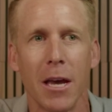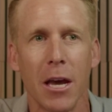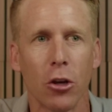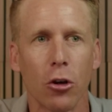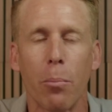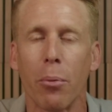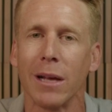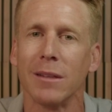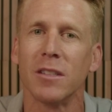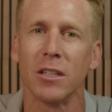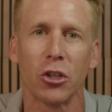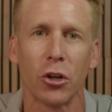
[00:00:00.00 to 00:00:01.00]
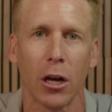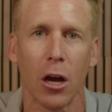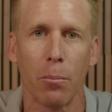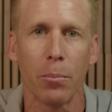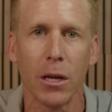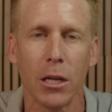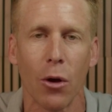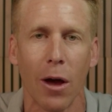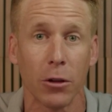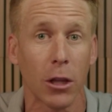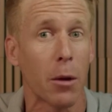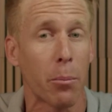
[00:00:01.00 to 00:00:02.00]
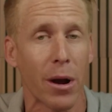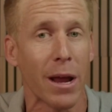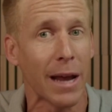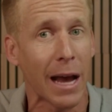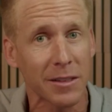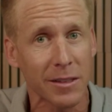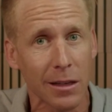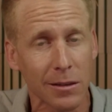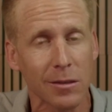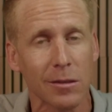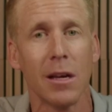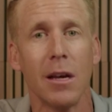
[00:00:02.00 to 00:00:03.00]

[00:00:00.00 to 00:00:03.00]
a brand-centric company and you have a lot of brand assets.